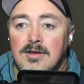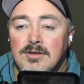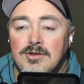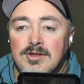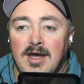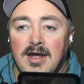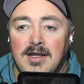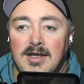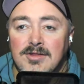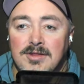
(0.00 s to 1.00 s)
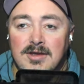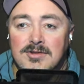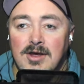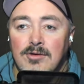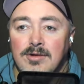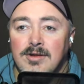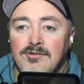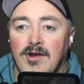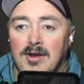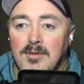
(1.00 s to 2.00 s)
just kind of getting things going and
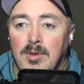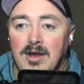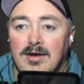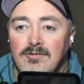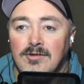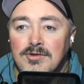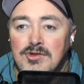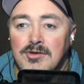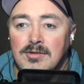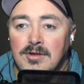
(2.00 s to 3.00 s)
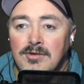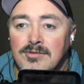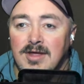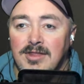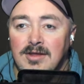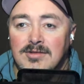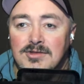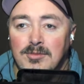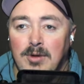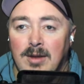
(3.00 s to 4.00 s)
trying to pay off all those student loans. I think this
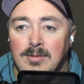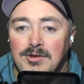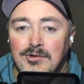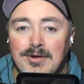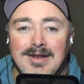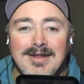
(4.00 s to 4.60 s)
will probably do it.